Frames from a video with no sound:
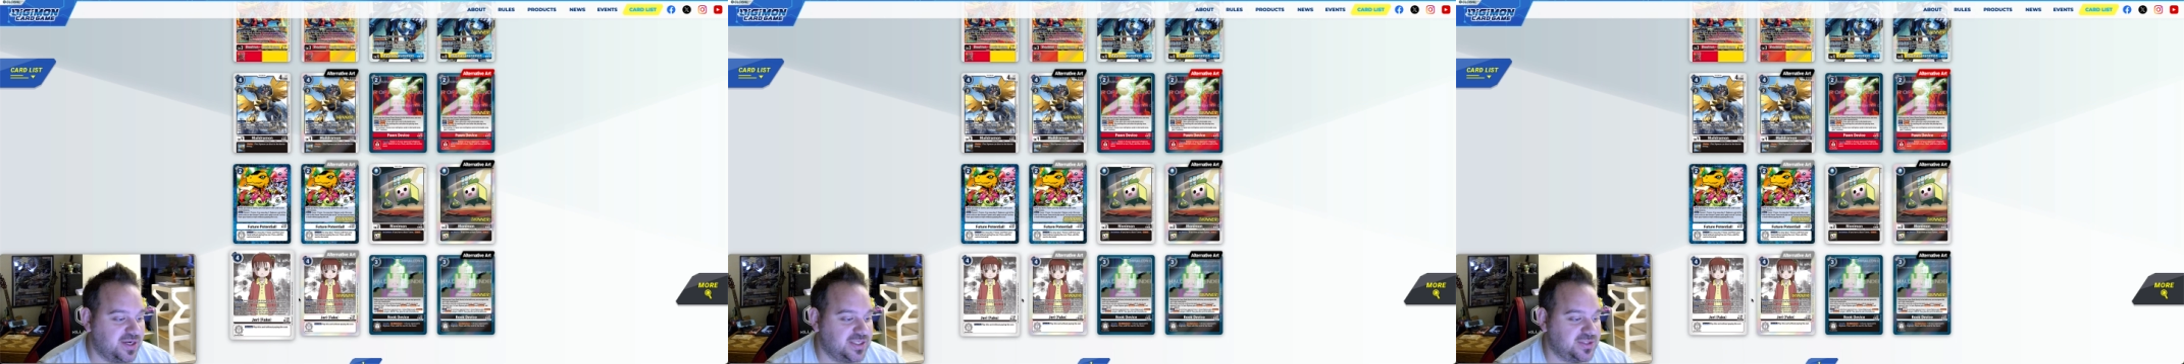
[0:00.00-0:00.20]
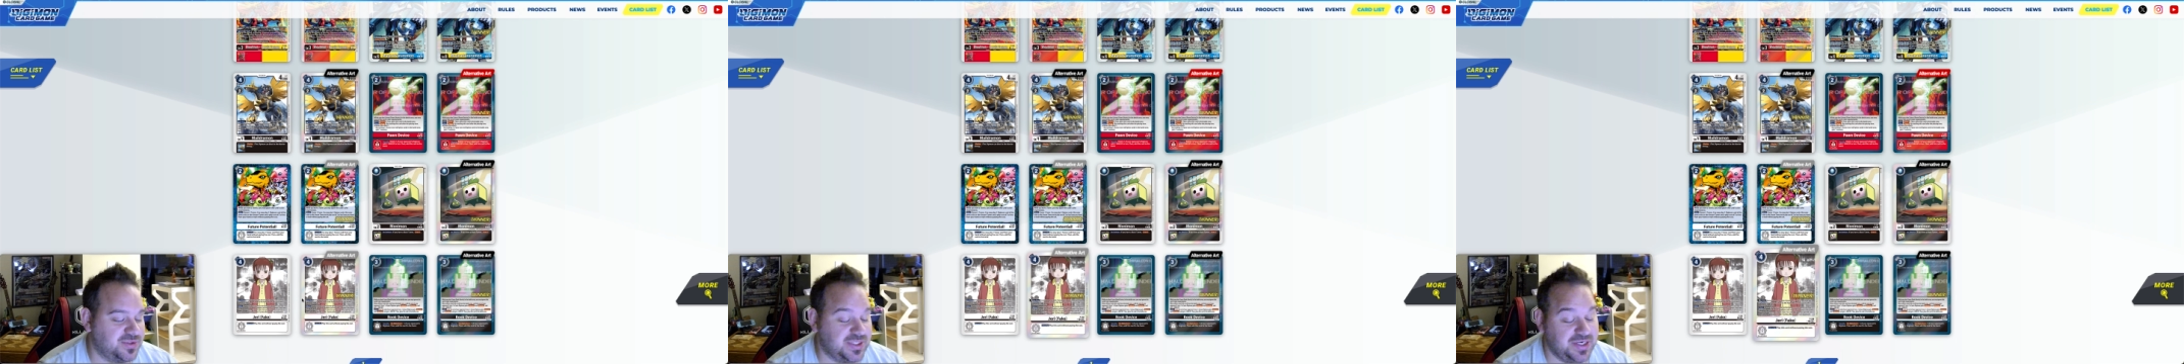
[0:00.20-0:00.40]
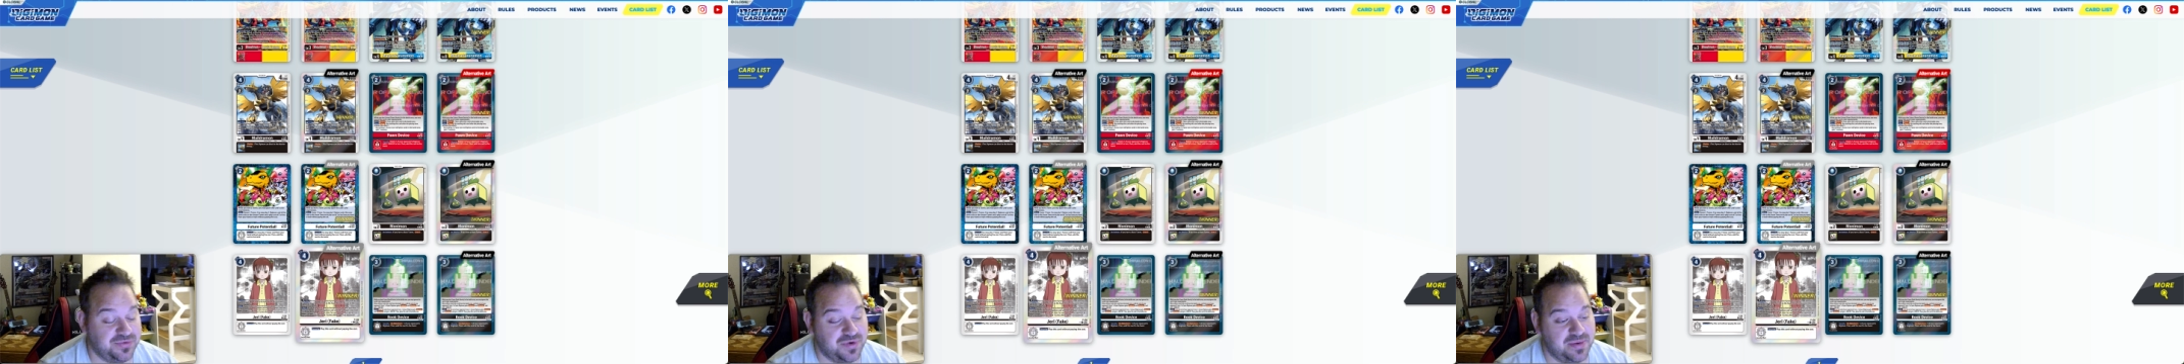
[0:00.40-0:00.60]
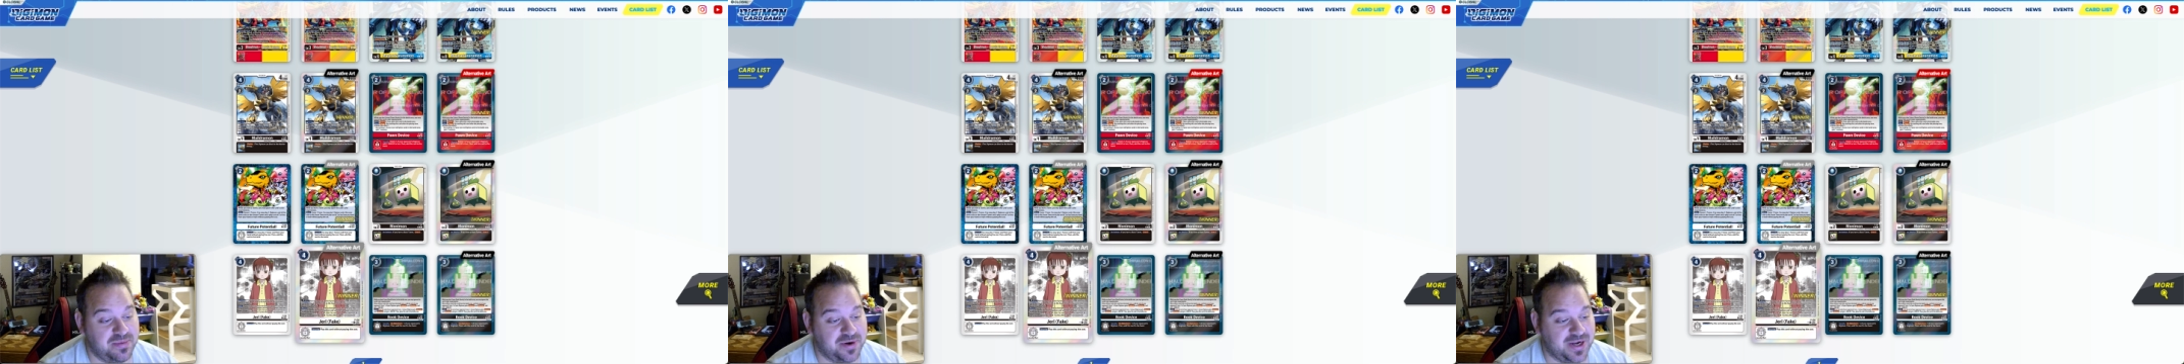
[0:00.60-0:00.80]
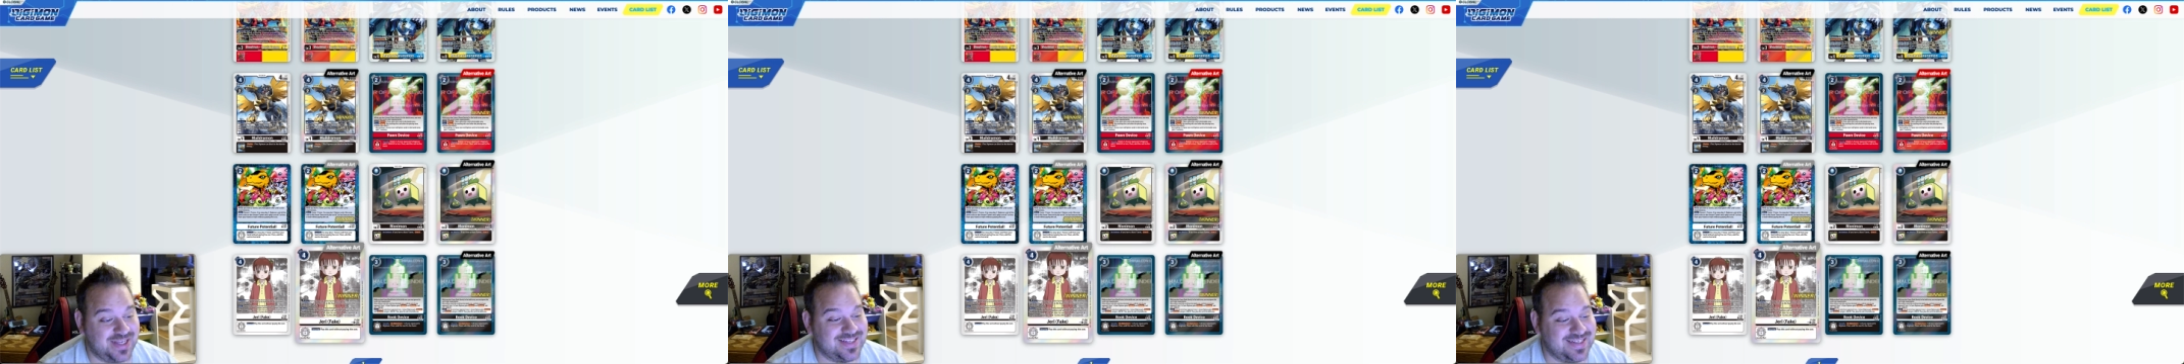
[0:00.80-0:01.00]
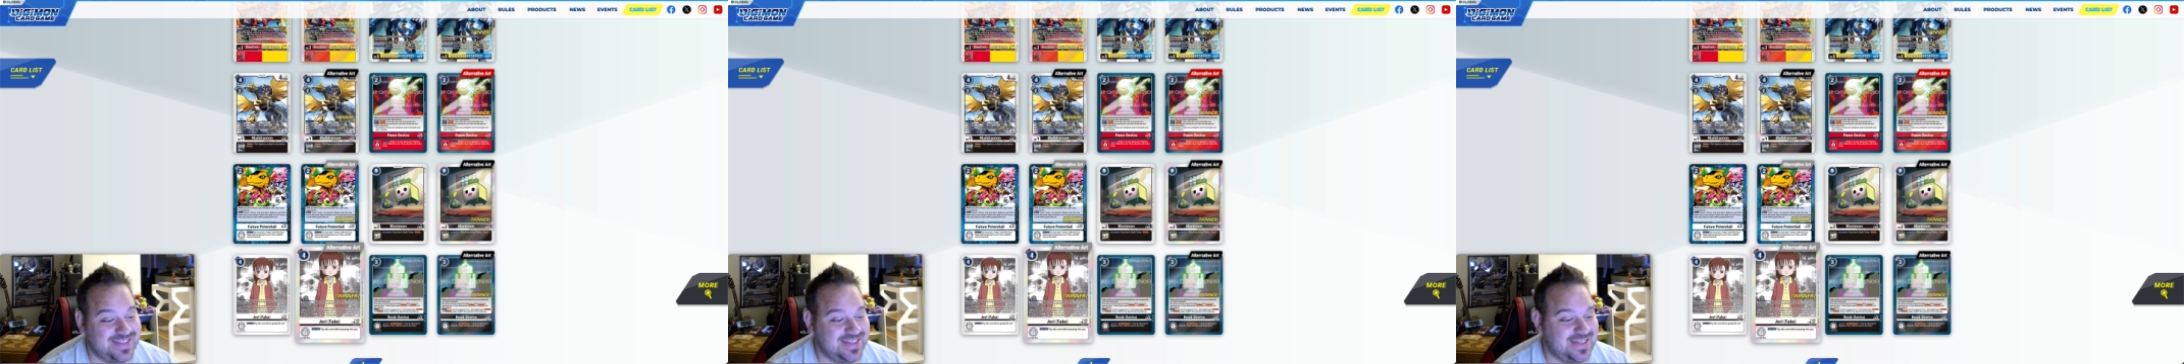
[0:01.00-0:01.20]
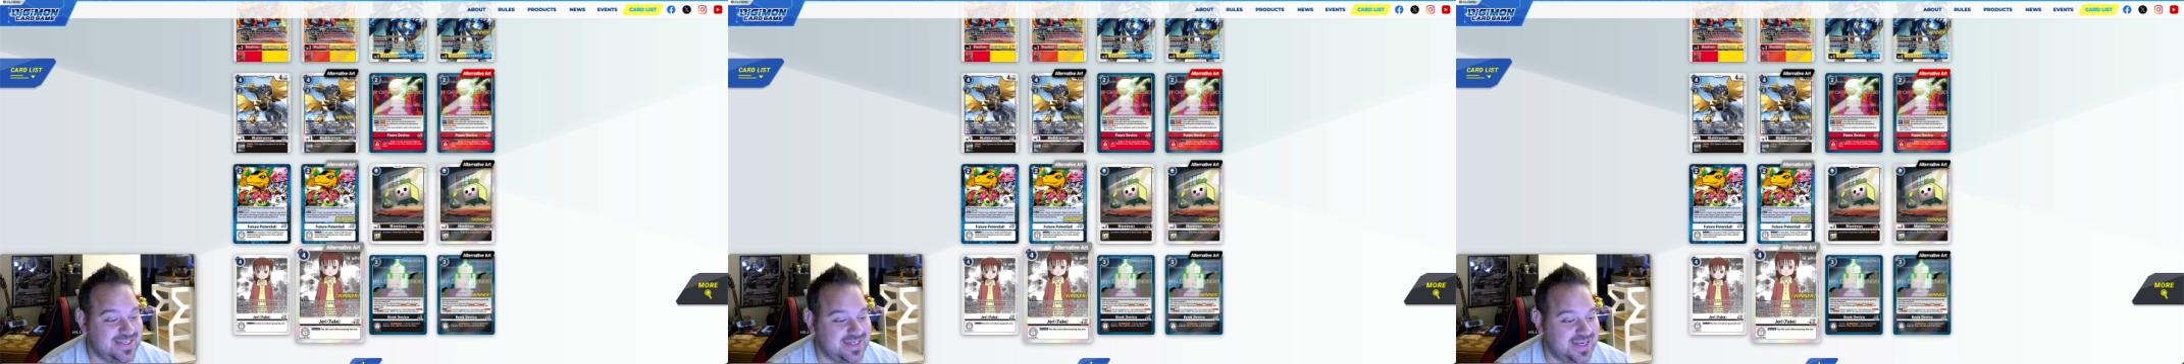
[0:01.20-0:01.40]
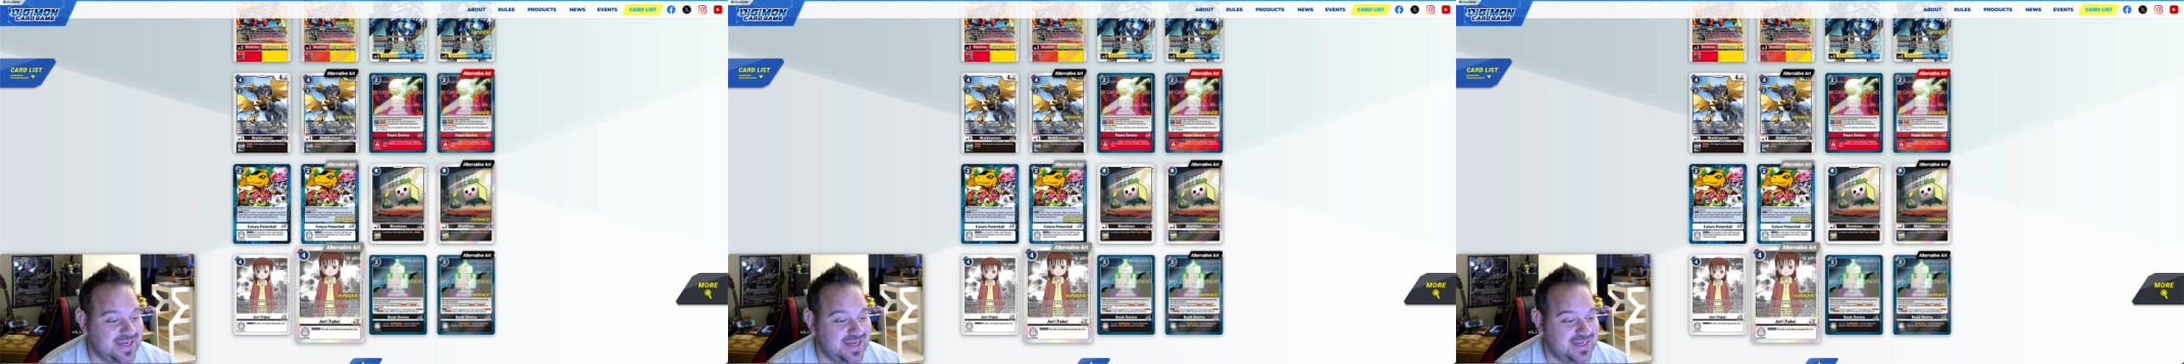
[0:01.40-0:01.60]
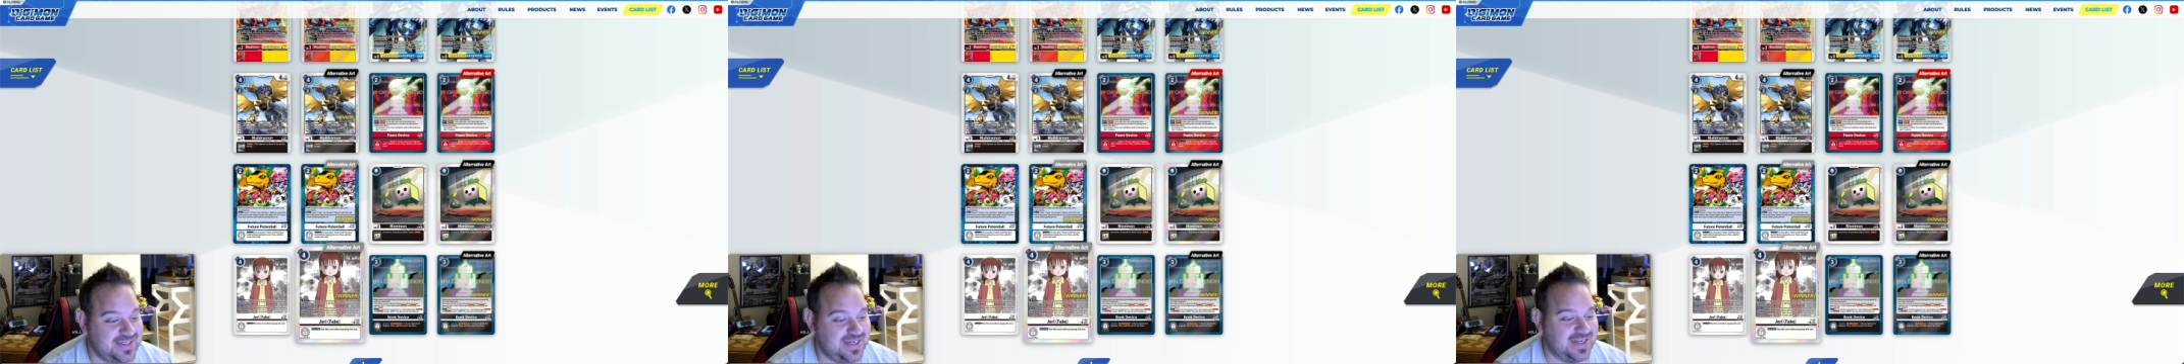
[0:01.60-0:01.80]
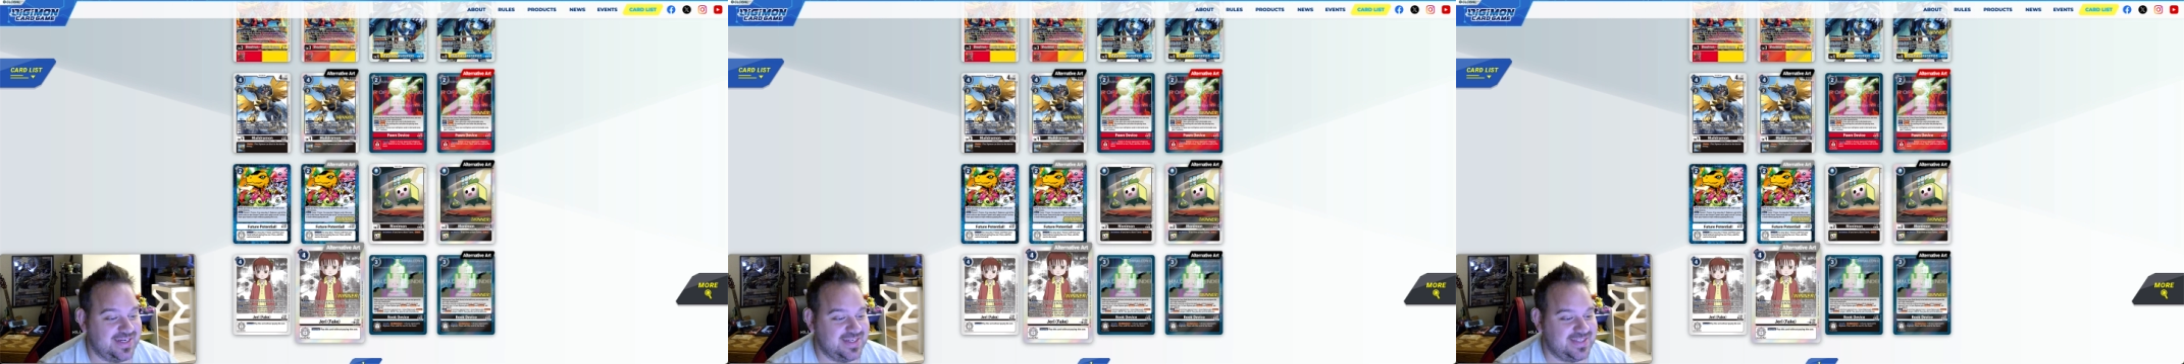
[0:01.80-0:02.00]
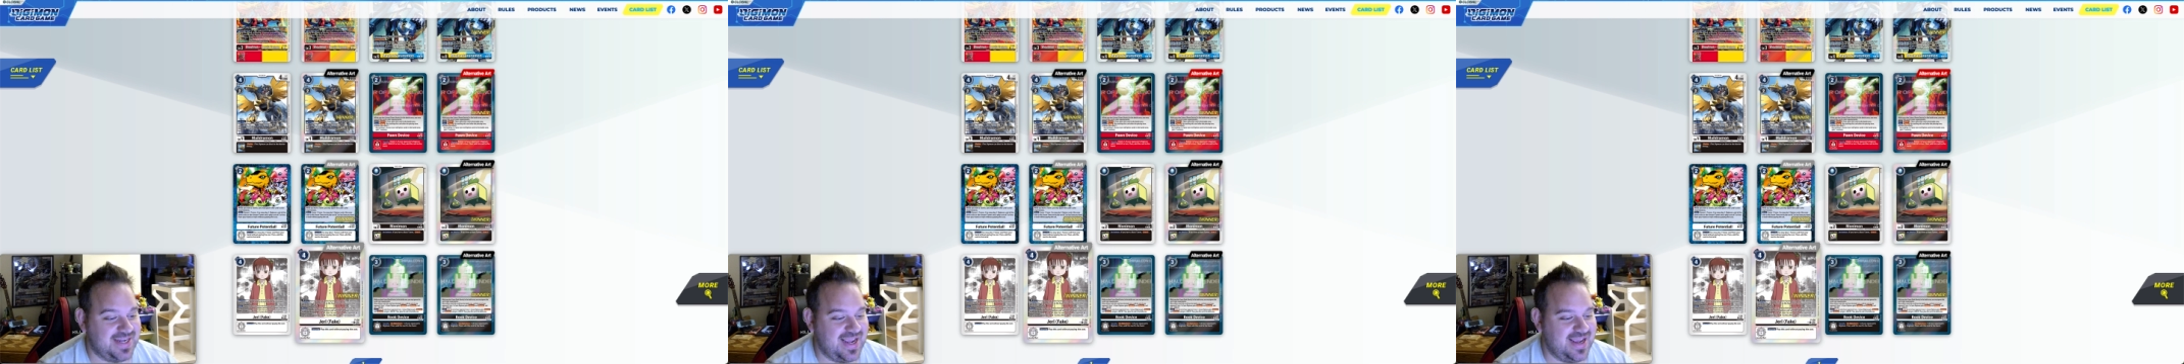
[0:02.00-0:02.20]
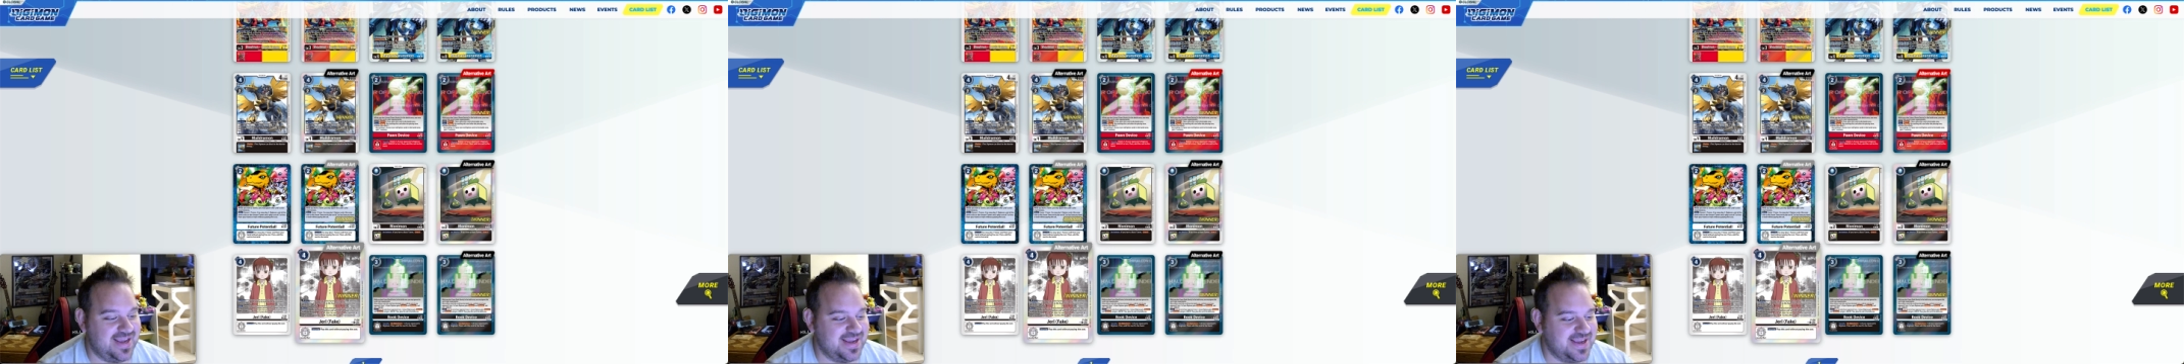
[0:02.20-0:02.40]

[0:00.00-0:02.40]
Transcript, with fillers: So D Reaper gets a Uh, t t